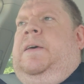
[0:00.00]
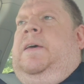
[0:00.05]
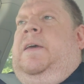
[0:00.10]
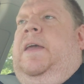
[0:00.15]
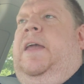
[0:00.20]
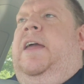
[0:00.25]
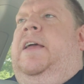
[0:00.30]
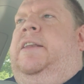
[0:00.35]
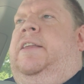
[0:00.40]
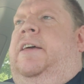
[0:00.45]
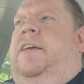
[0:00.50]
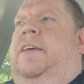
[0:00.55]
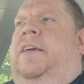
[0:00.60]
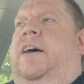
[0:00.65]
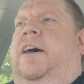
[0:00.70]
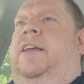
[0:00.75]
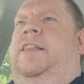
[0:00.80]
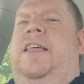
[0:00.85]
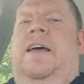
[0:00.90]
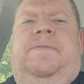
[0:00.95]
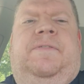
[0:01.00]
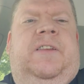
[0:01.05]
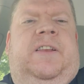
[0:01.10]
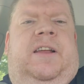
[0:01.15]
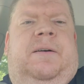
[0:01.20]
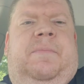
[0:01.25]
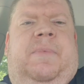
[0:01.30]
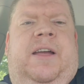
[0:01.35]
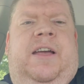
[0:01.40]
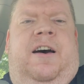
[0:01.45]
And I left it
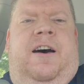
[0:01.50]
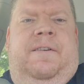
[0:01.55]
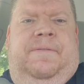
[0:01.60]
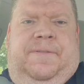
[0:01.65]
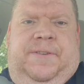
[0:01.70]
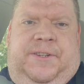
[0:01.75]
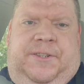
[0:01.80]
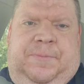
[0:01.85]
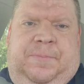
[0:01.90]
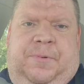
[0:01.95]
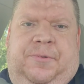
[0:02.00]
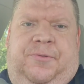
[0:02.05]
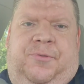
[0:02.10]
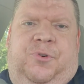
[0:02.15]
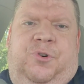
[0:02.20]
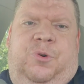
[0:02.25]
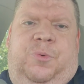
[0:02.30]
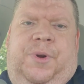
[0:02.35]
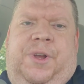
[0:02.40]
at my office before